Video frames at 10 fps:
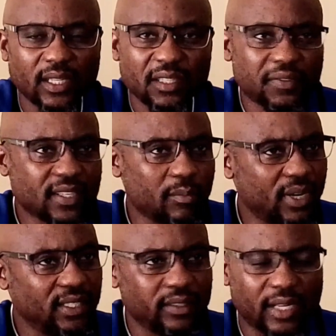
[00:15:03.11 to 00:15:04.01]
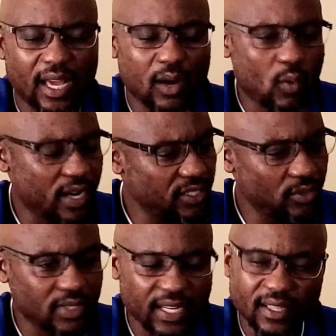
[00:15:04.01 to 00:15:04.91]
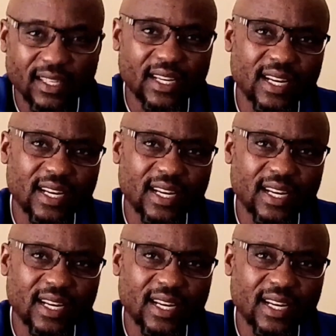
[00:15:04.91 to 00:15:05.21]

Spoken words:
if someone wants to take the